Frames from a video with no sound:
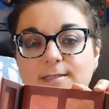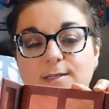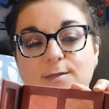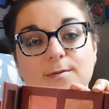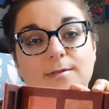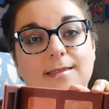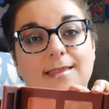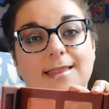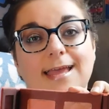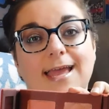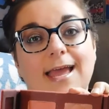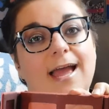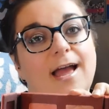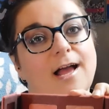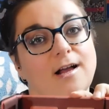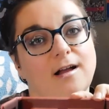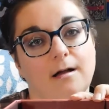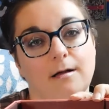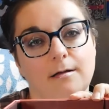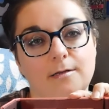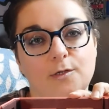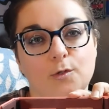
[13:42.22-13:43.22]
this one like a
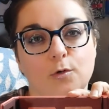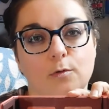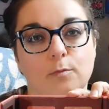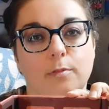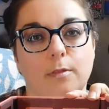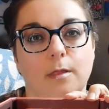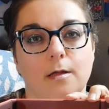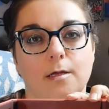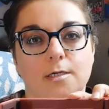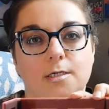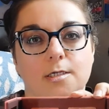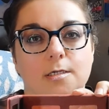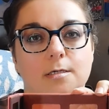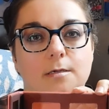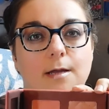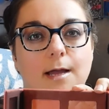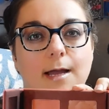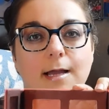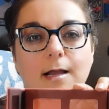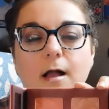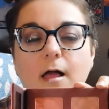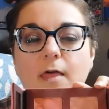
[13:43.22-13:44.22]
contour blush.
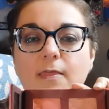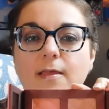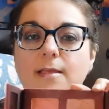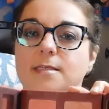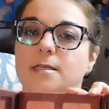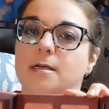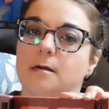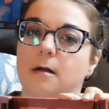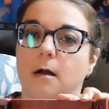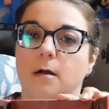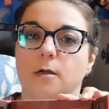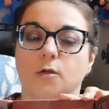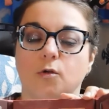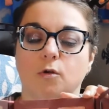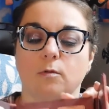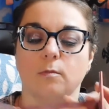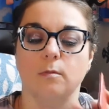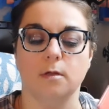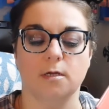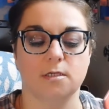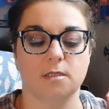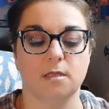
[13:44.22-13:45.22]
I call this a contour
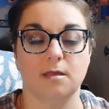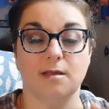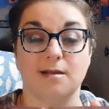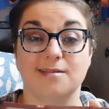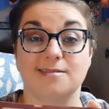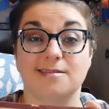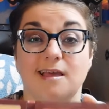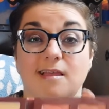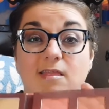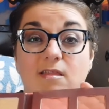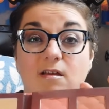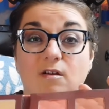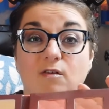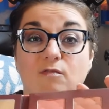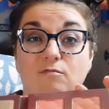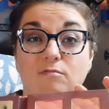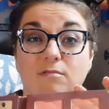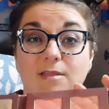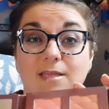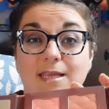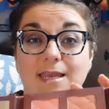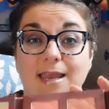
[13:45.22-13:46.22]
blush thing because they look
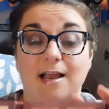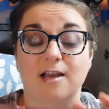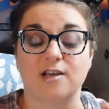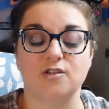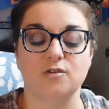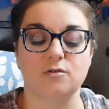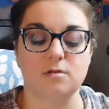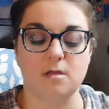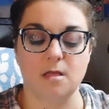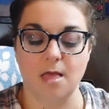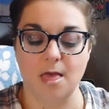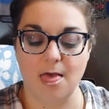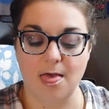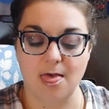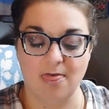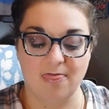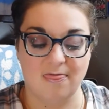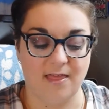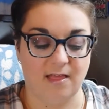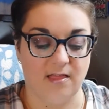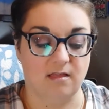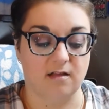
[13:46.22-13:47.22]
really natural.
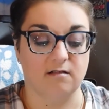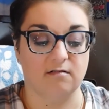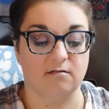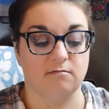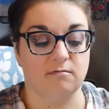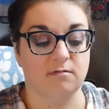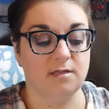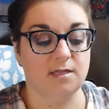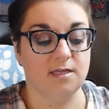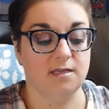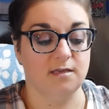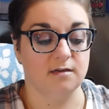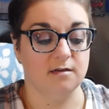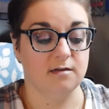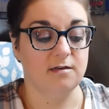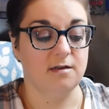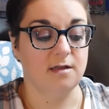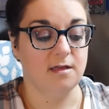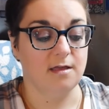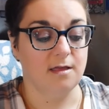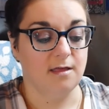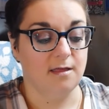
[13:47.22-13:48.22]
They look really
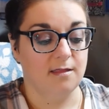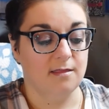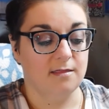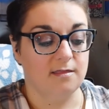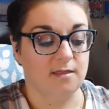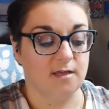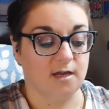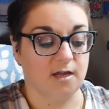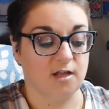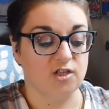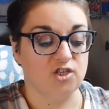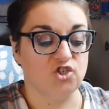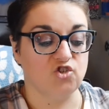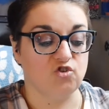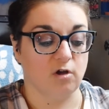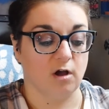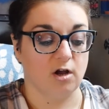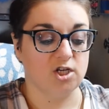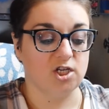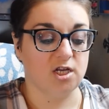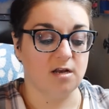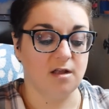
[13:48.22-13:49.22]
good. The
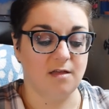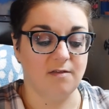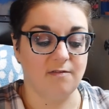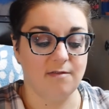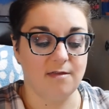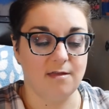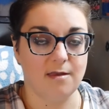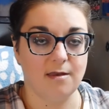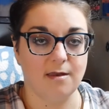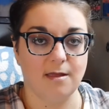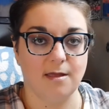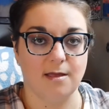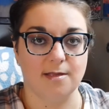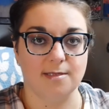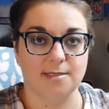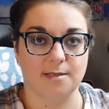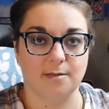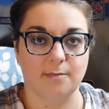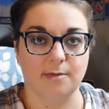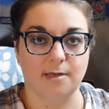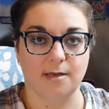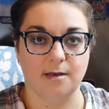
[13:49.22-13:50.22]
construction of it is,
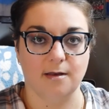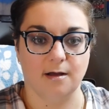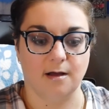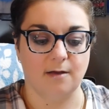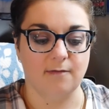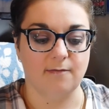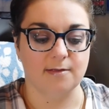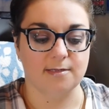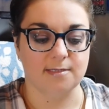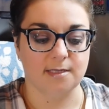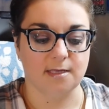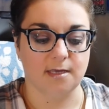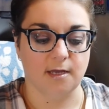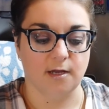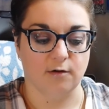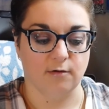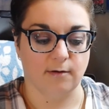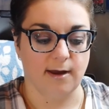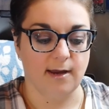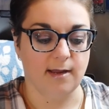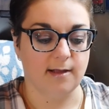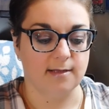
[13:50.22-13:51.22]
I mean, obviously
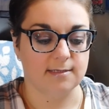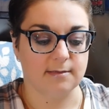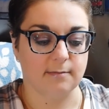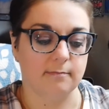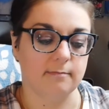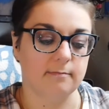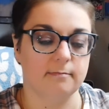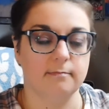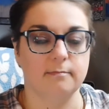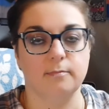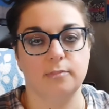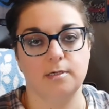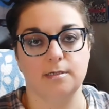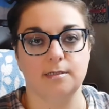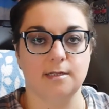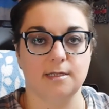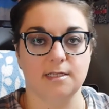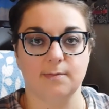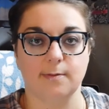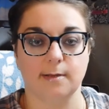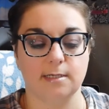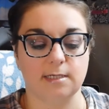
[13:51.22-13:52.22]
great because I'm putting
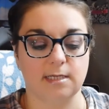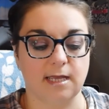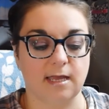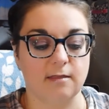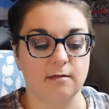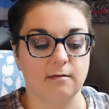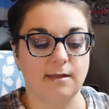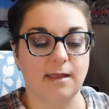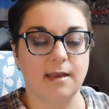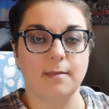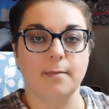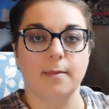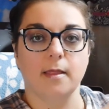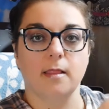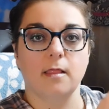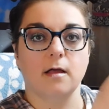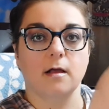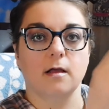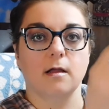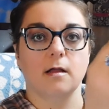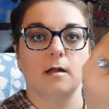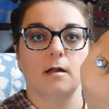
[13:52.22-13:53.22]
things back together again. But
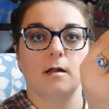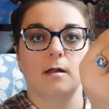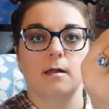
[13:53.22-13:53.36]
look.